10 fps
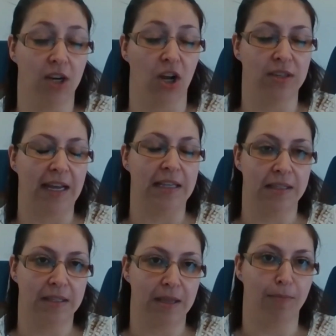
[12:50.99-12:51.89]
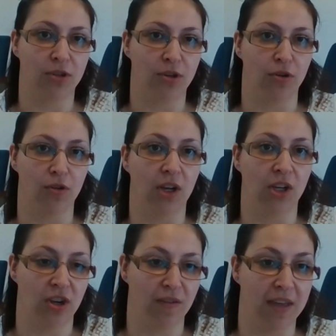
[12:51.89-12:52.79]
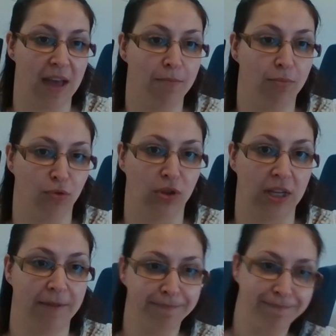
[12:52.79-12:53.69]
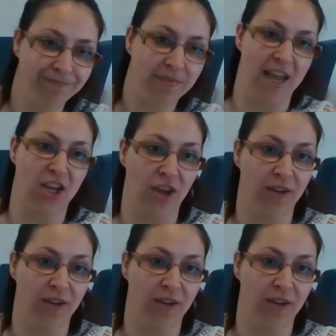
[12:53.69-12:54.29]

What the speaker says: taking steps to achieve that broadly. Thank you.